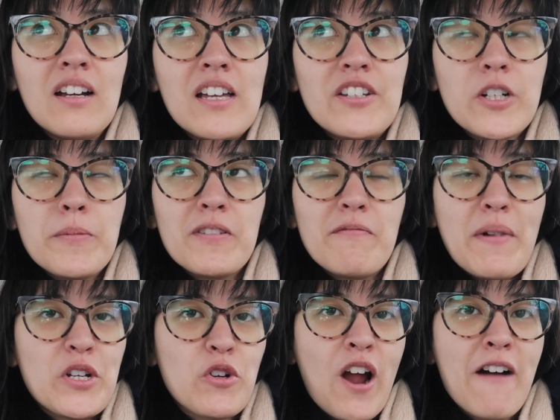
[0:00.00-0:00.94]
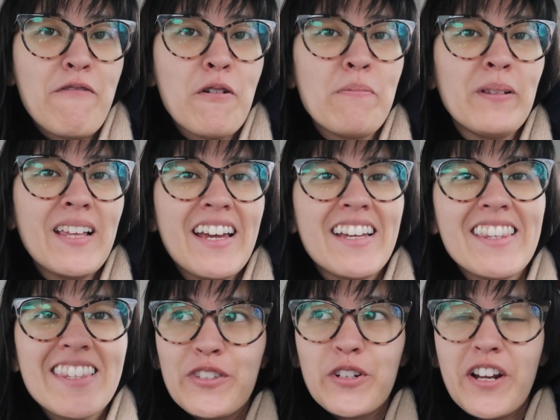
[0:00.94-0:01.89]
in terms of my travel
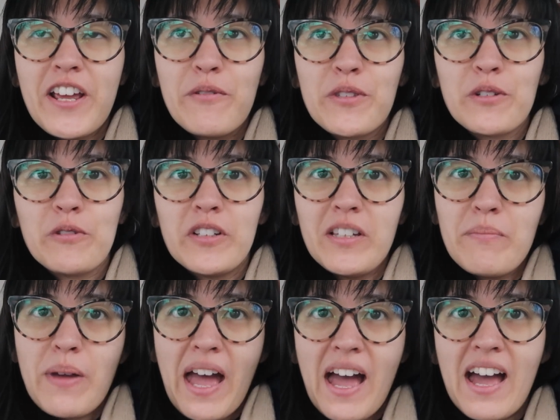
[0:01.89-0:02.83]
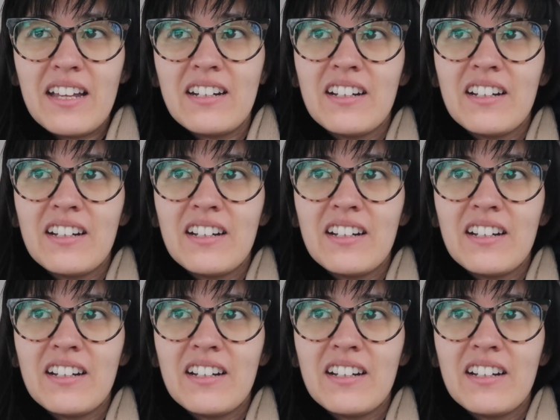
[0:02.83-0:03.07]
plans. Today was a really bad